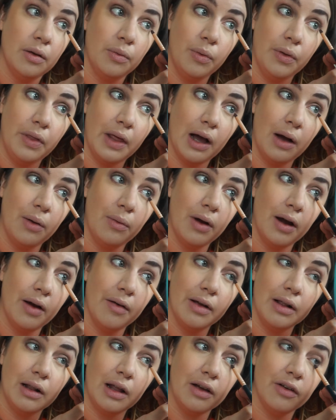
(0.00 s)
without
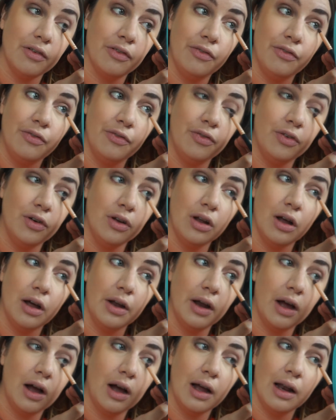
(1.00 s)
wearing like full
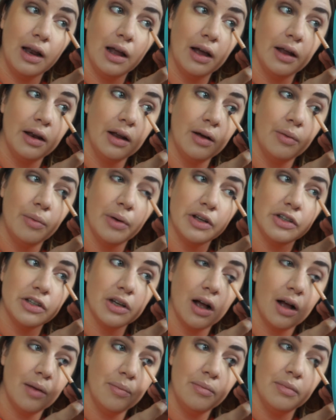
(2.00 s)
on eyeliner, which
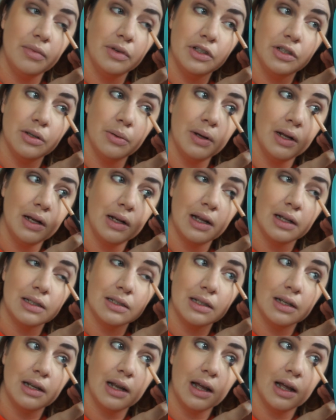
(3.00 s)
I'm doing less and